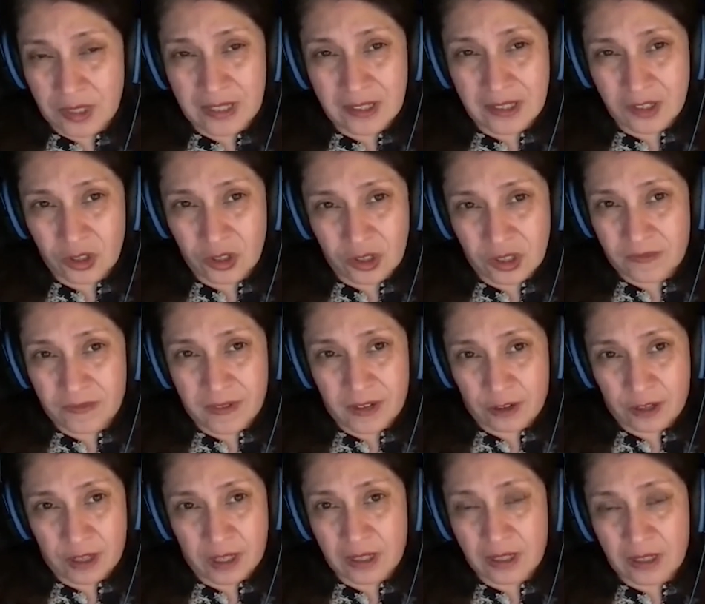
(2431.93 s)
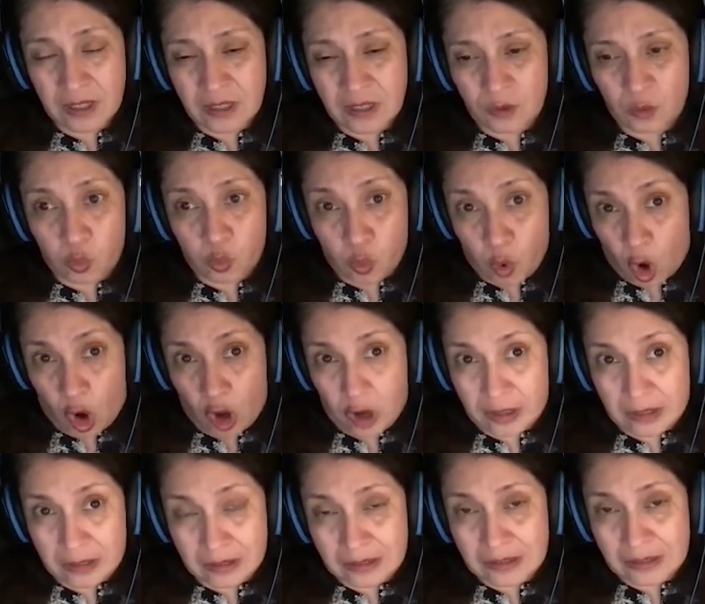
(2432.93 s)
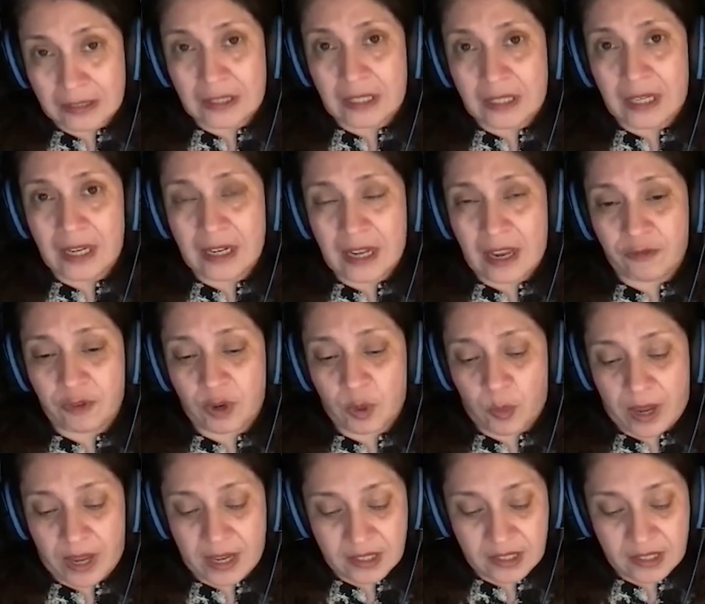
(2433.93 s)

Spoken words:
It's just very wrong in every way.